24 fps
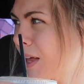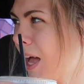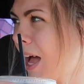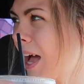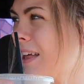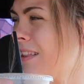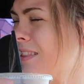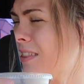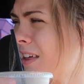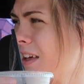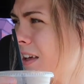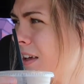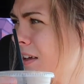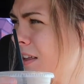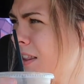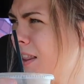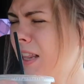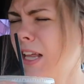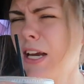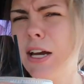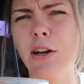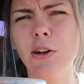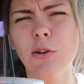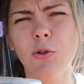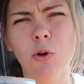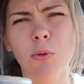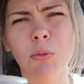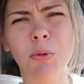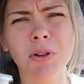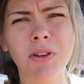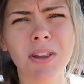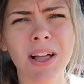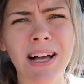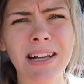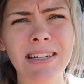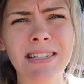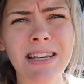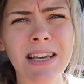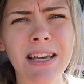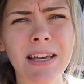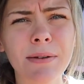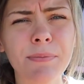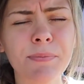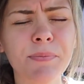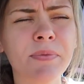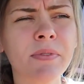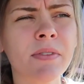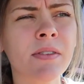I think, than a normal
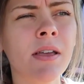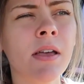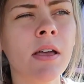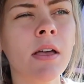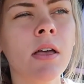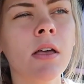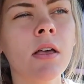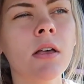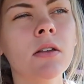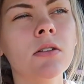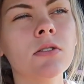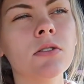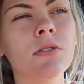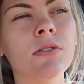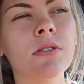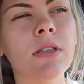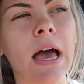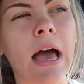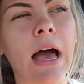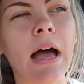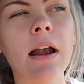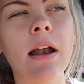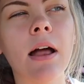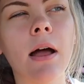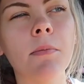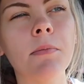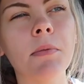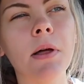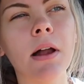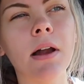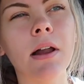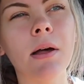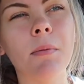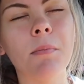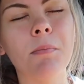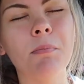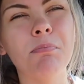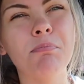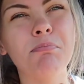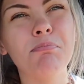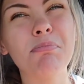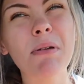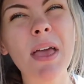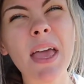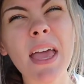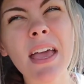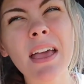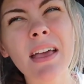latte. So that I'm not a
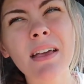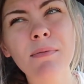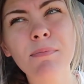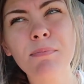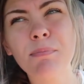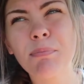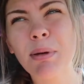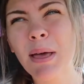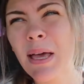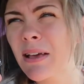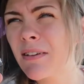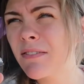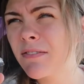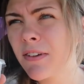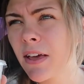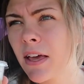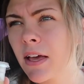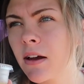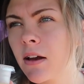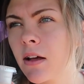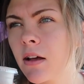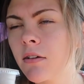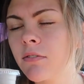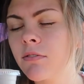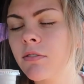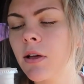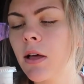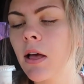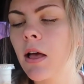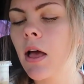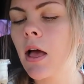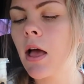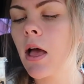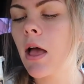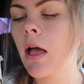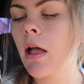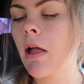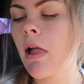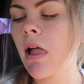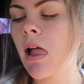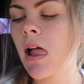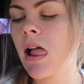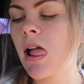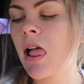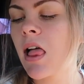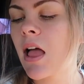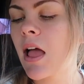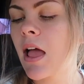big fan of.
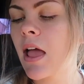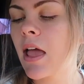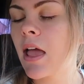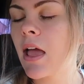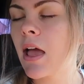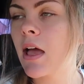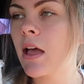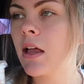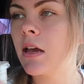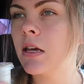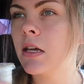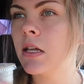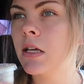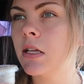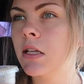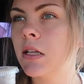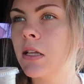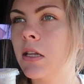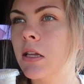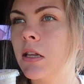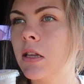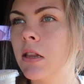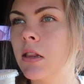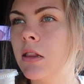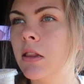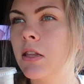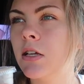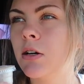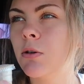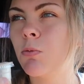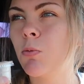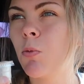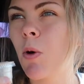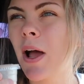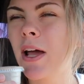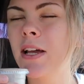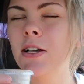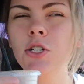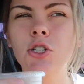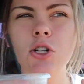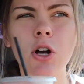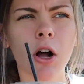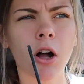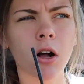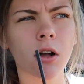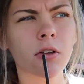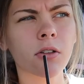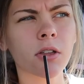And the white
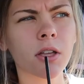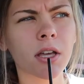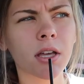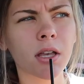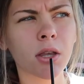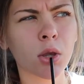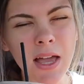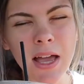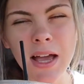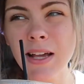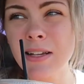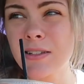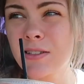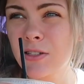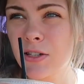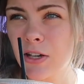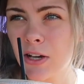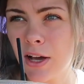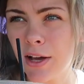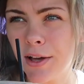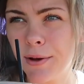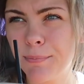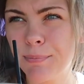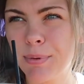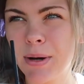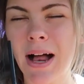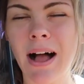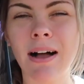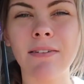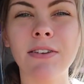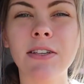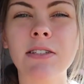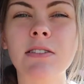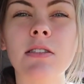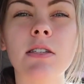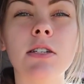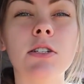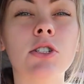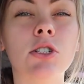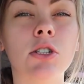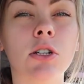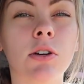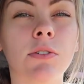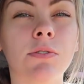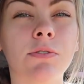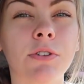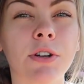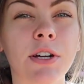chocolate is good, but obviously it's
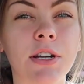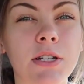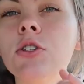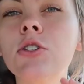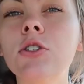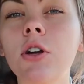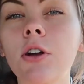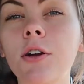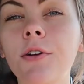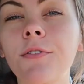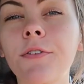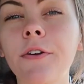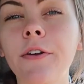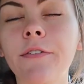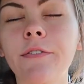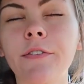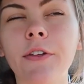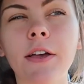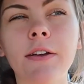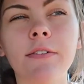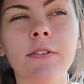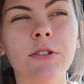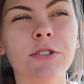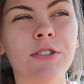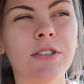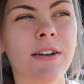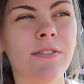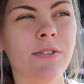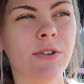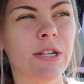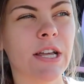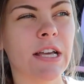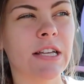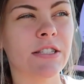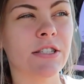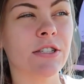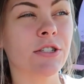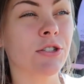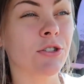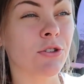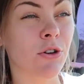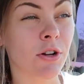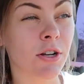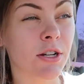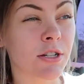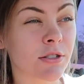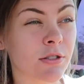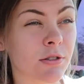sugar-free. Sugar-free flavors never taste as
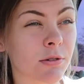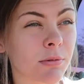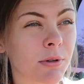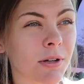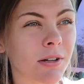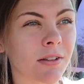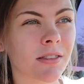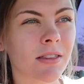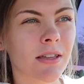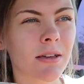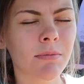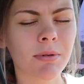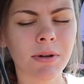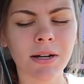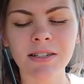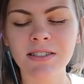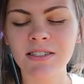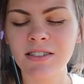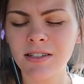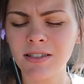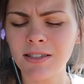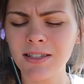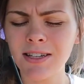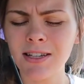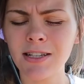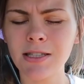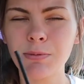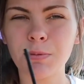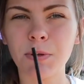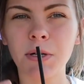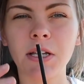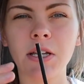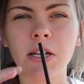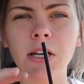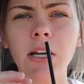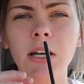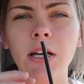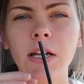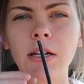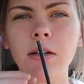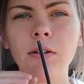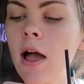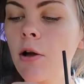good as the real thing, but I still think it's pretty good.